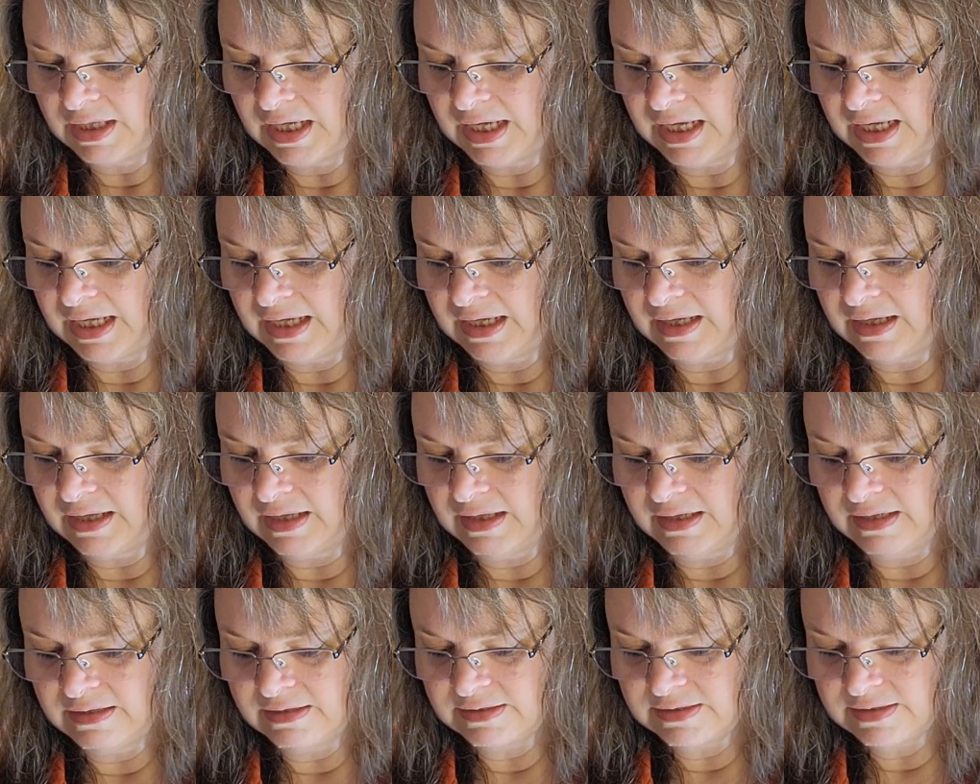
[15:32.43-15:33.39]

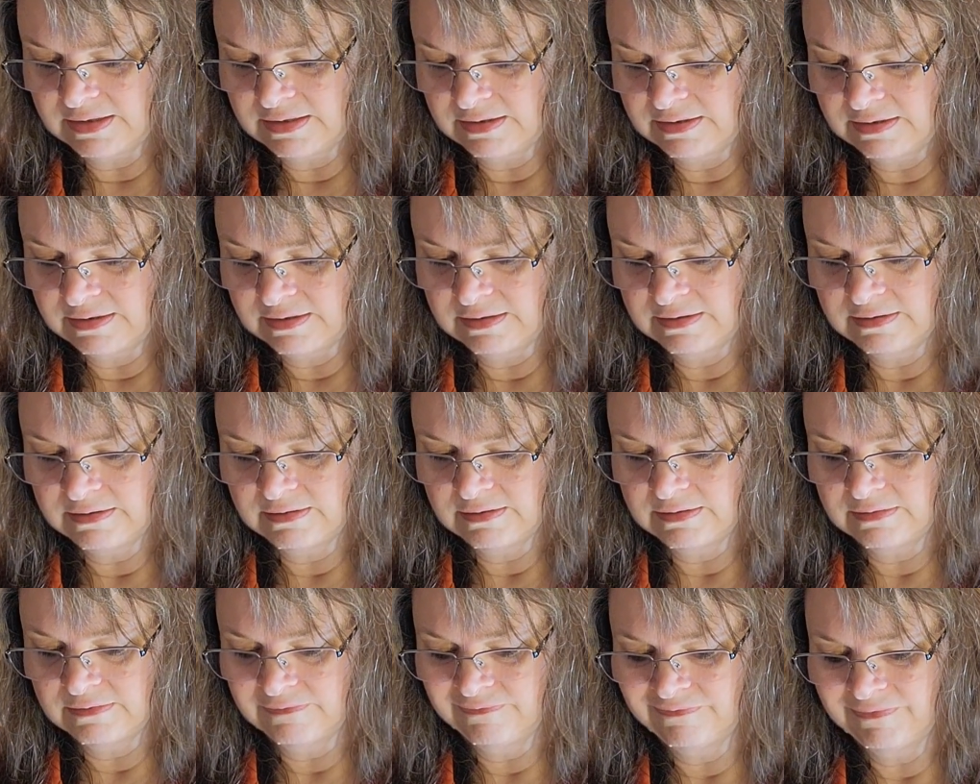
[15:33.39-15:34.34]
And
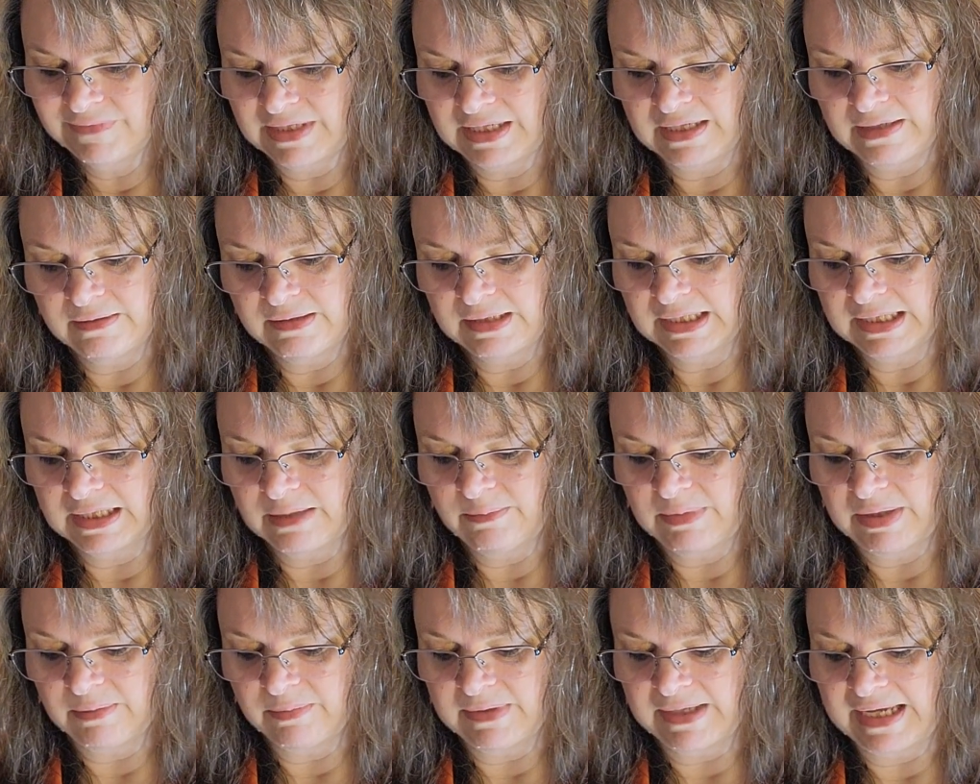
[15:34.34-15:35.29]
yeah, I gotta
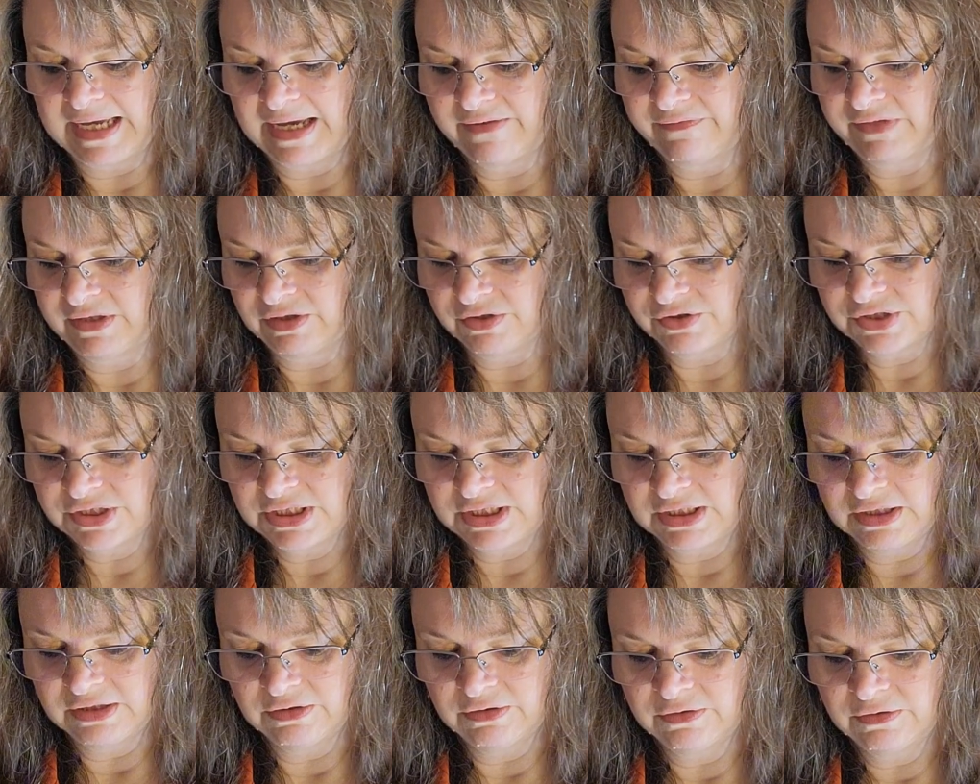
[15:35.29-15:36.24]
make my Avenir
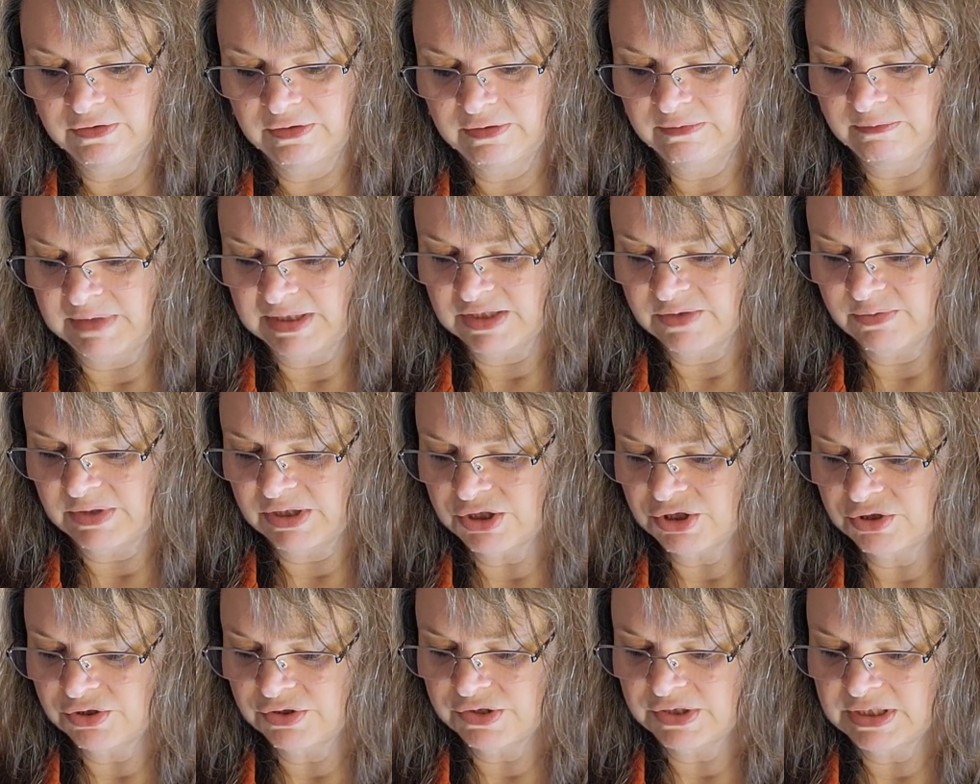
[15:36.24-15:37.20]
still, my
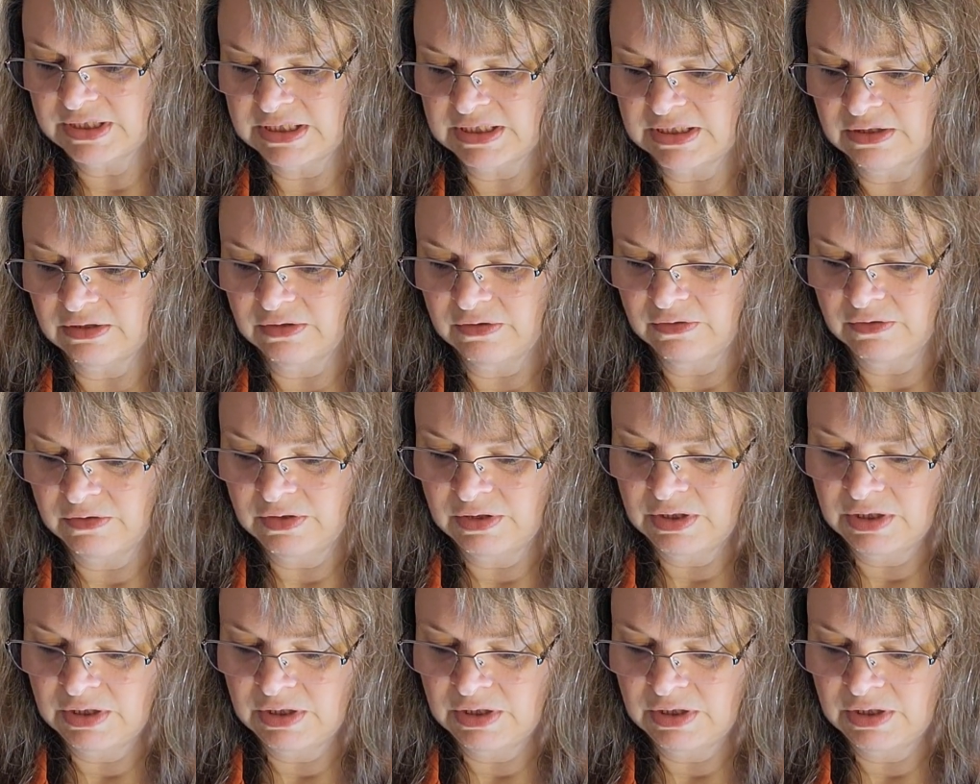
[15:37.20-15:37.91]
sweatshirt still,